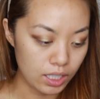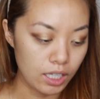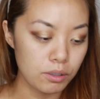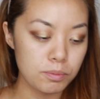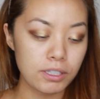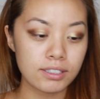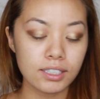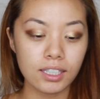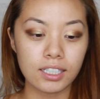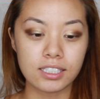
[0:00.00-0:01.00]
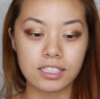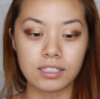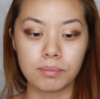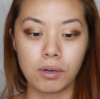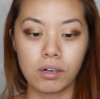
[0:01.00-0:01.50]
It was basically like a
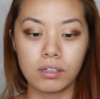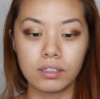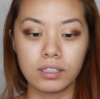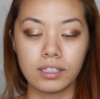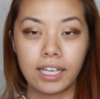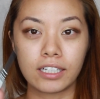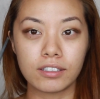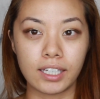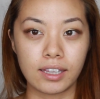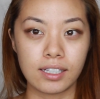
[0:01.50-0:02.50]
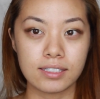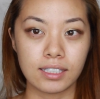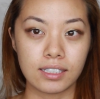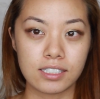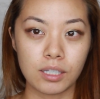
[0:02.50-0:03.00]
small liner like this.
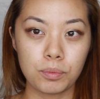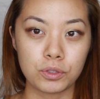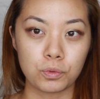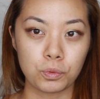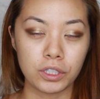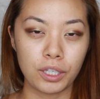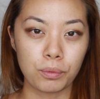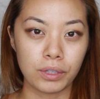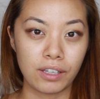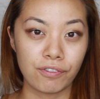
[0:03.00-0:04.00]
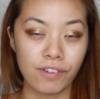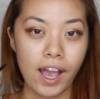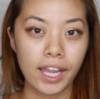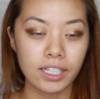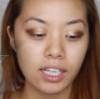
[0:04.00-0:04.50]
Like the tip was really, really
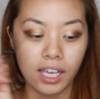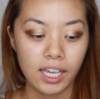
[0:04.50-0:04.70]
fine.